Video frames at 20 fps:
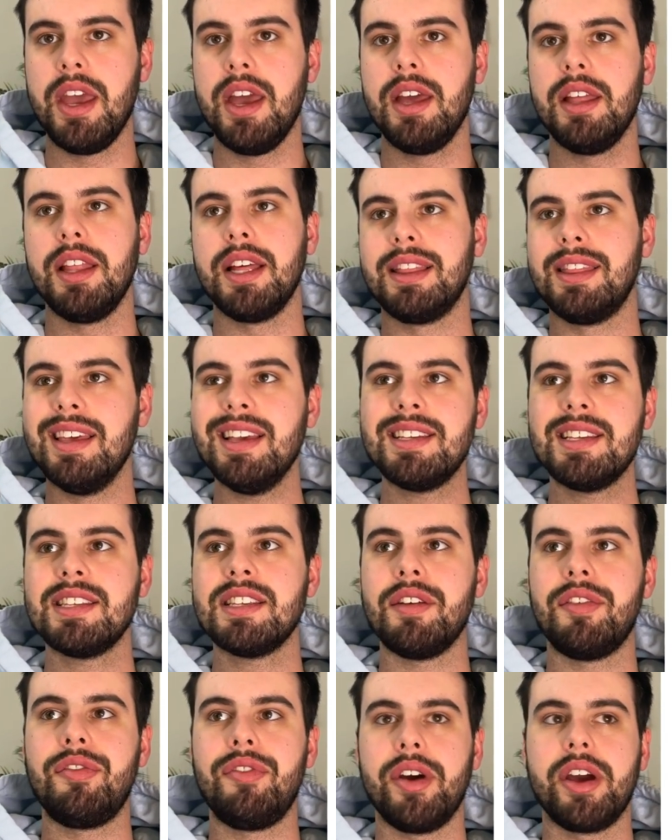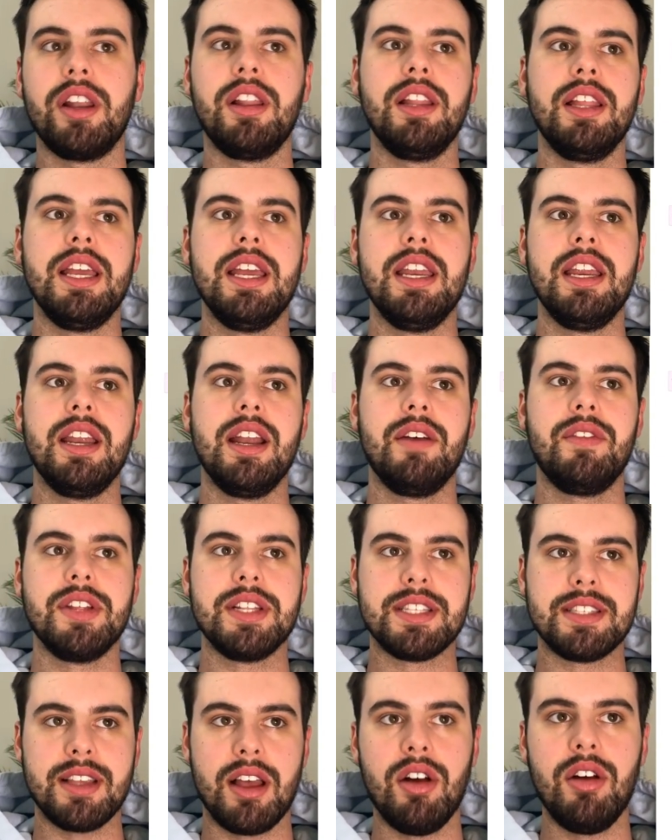Like this is a funnel in and of
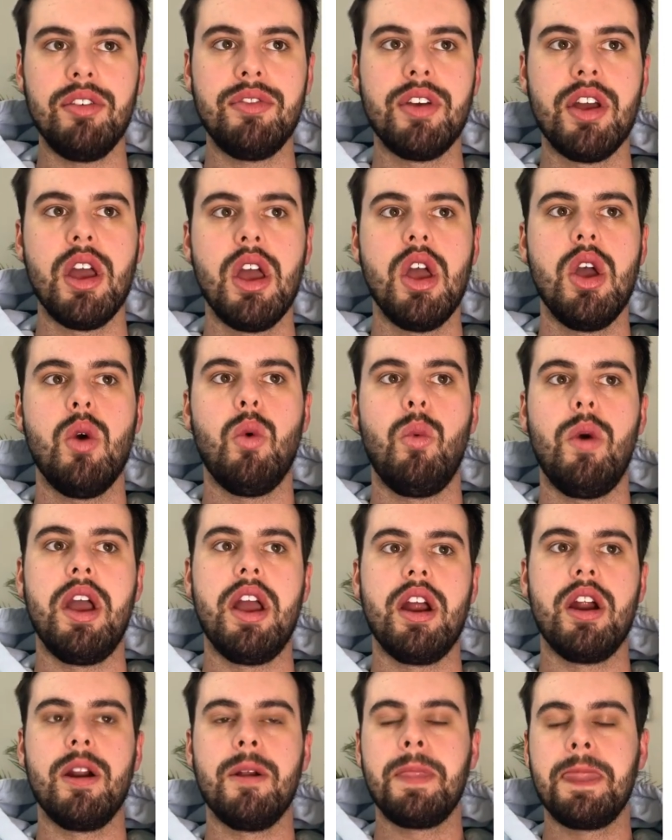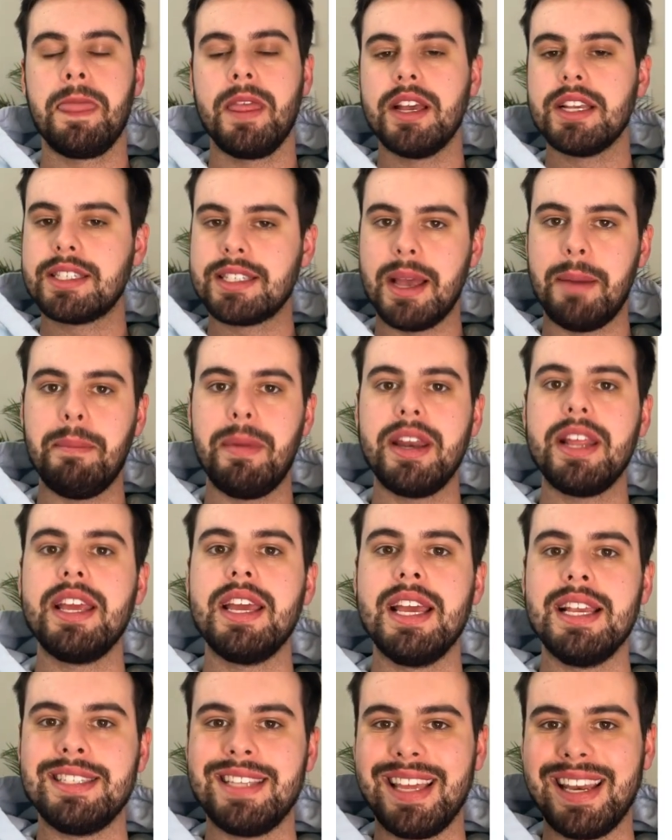itself where somebody
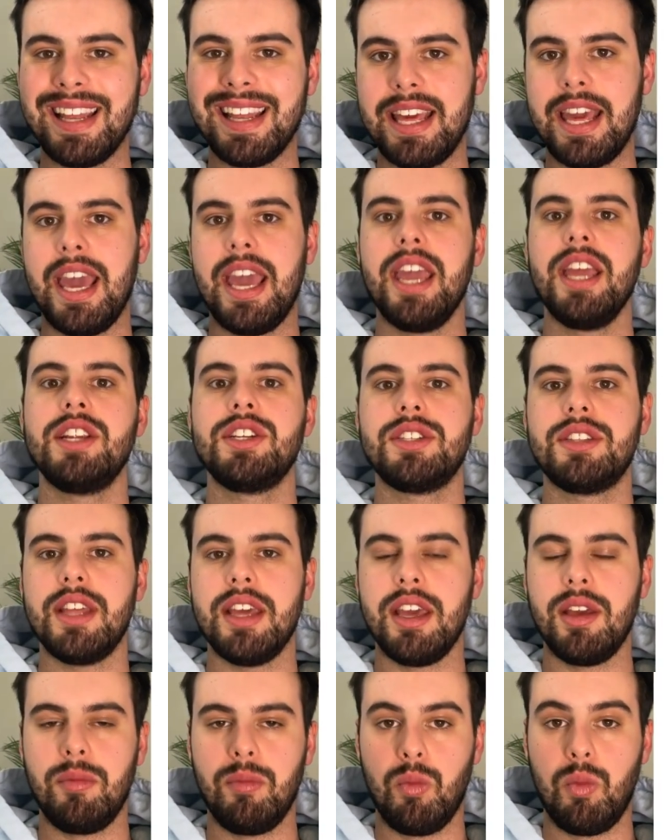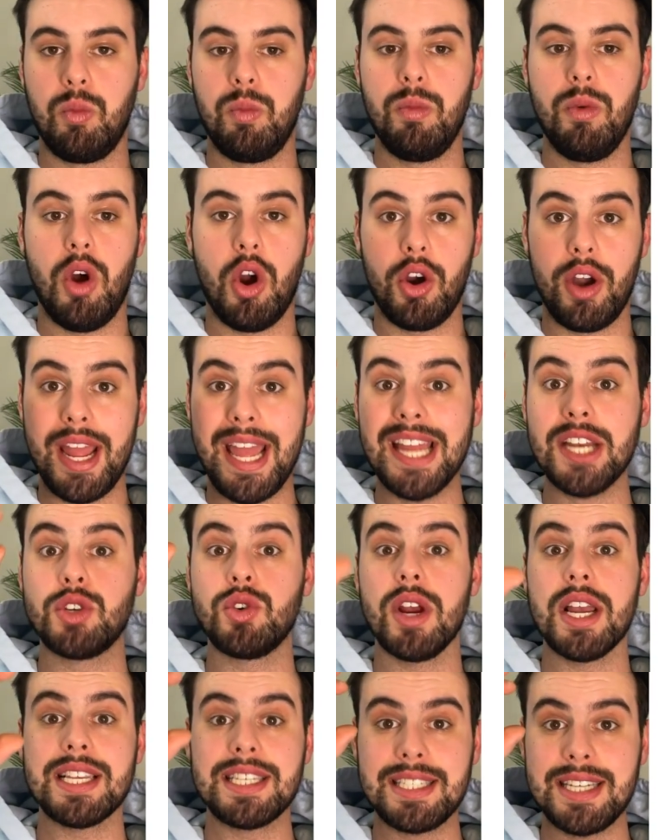is engaged, they are
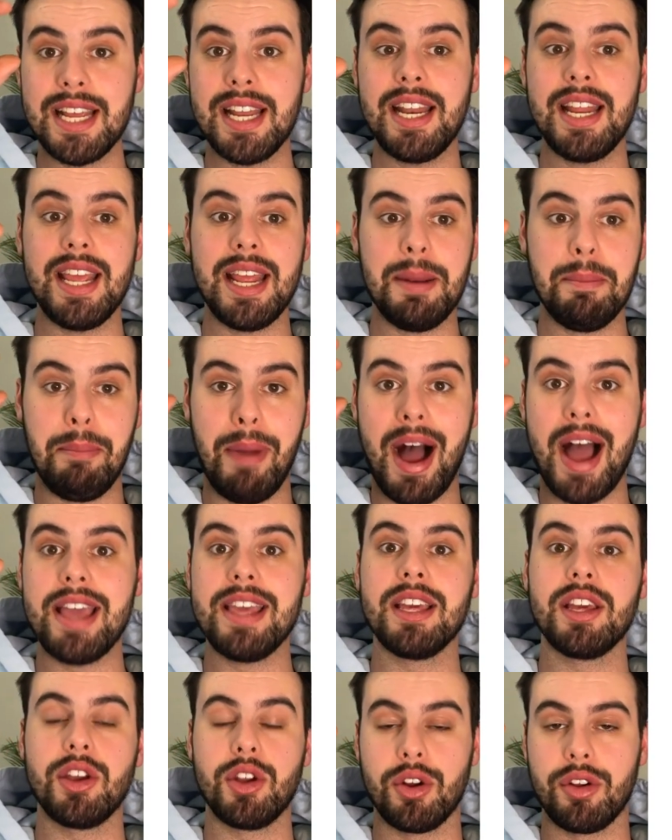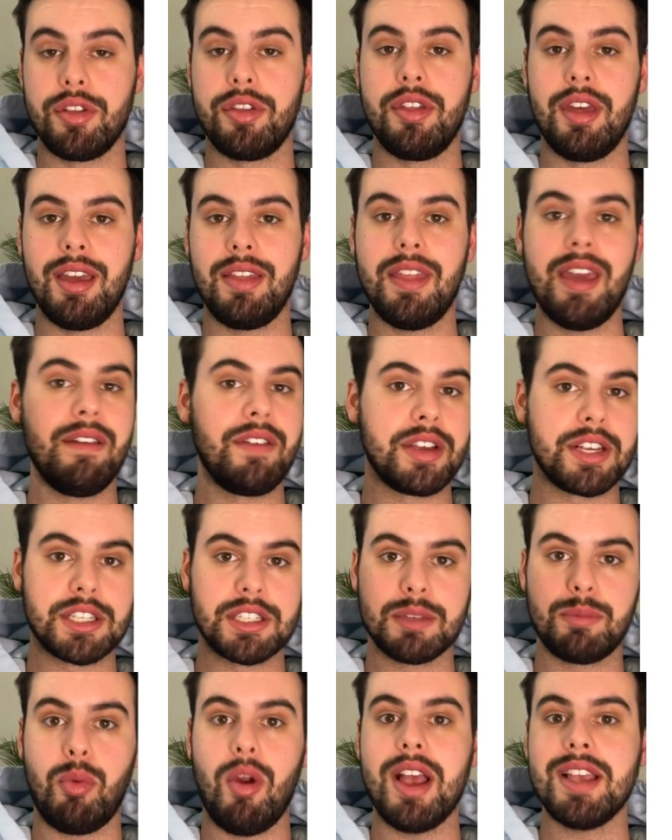interested in buying your thing, they have
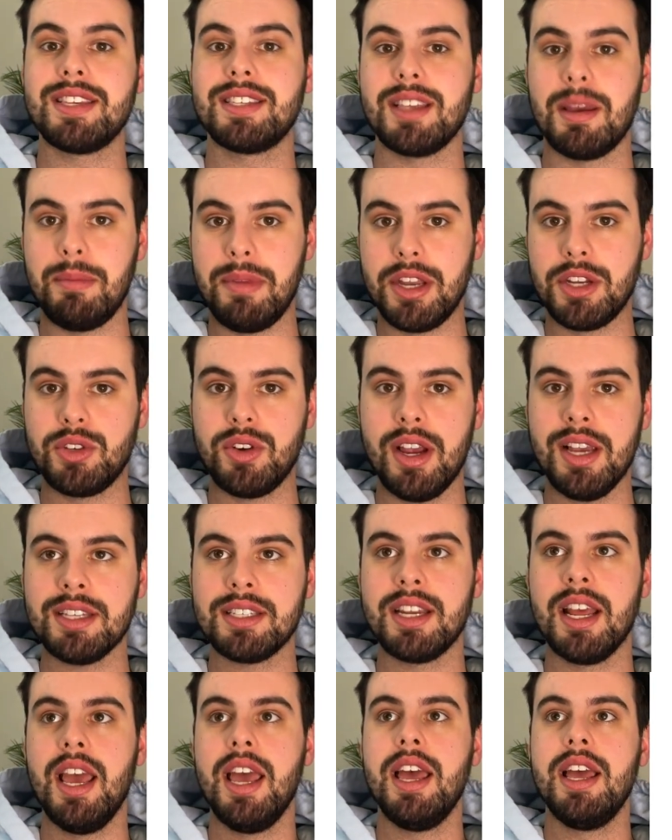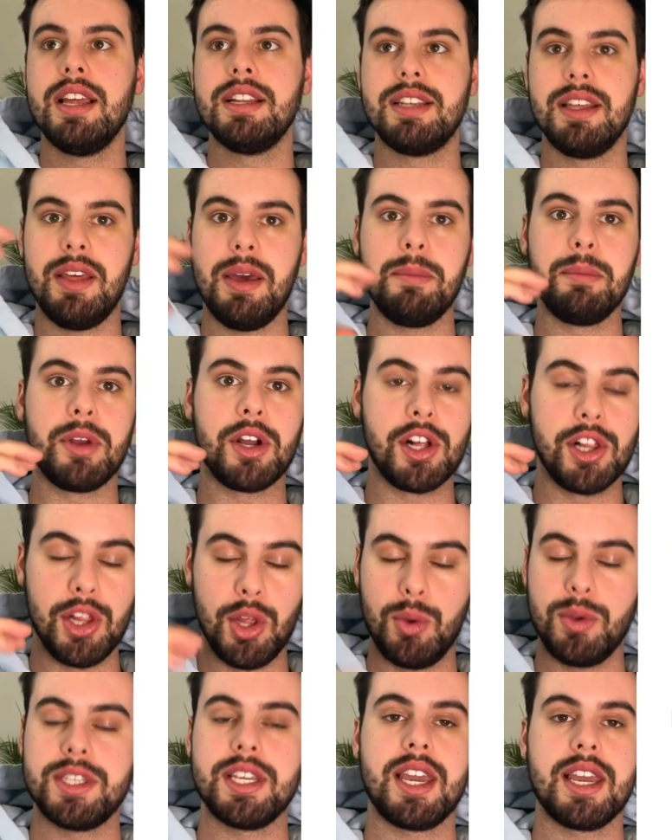expressed some interest, to them
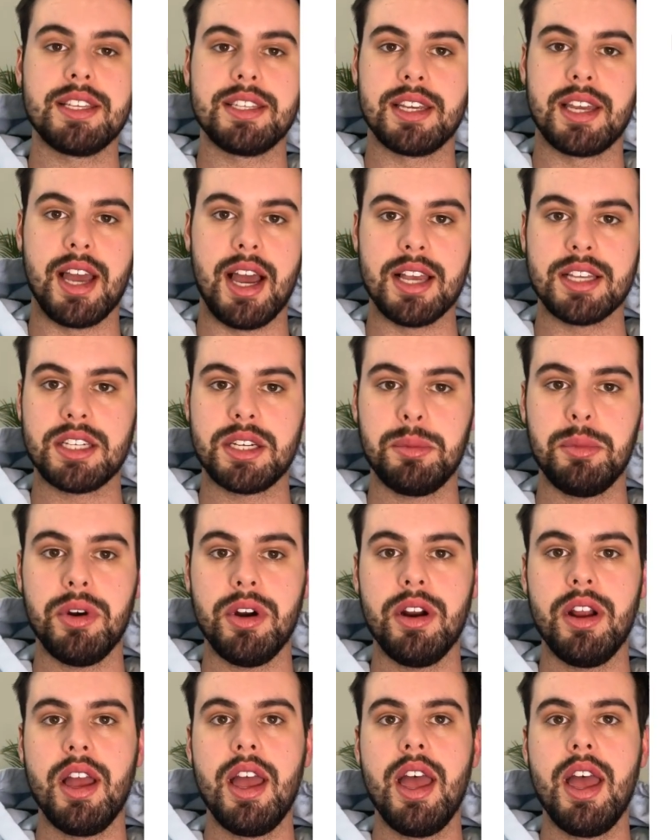closing as a customer.